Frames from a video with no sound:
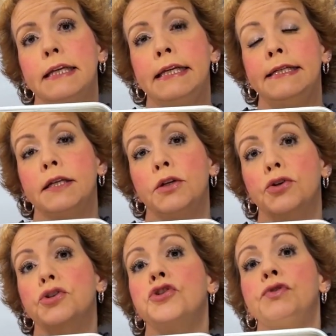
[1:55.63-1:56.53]

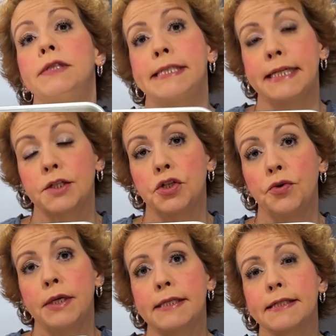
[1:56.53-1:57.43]
easier to stick
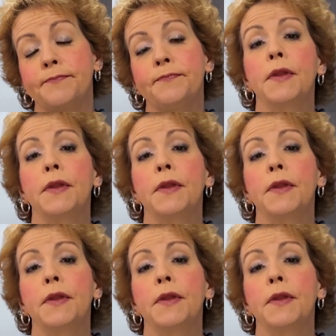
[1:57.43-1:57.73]
to it.